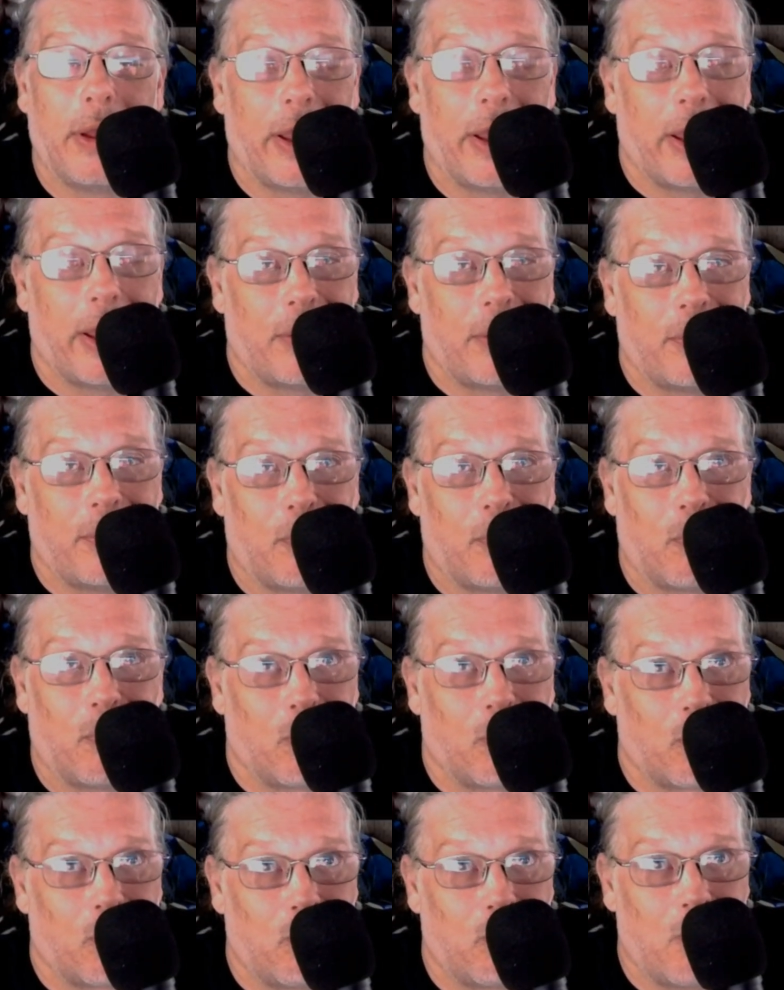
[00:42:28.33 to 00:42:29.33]
and
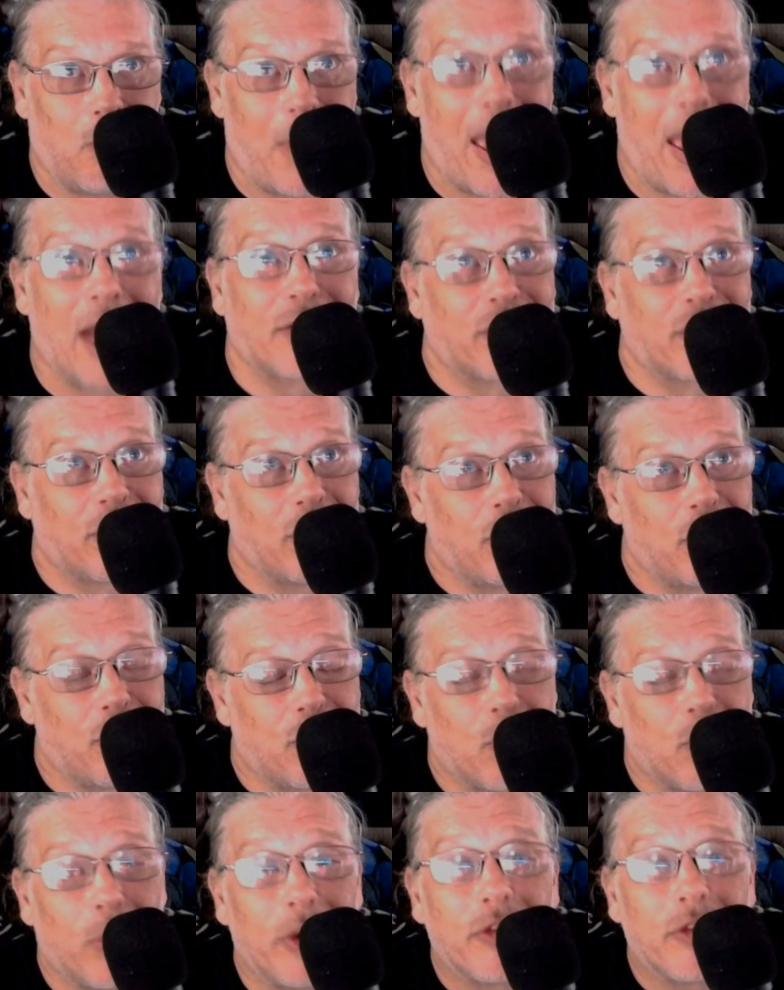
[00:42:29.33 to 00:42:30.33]
excellent
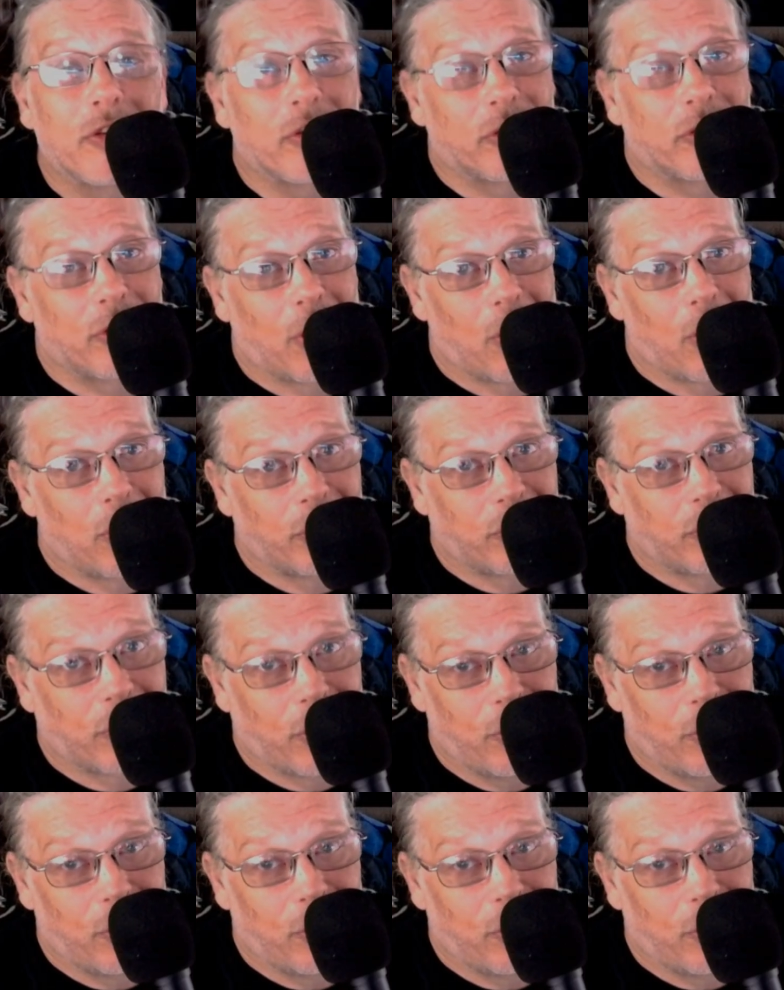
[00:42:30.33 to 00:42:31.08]
choice of songs,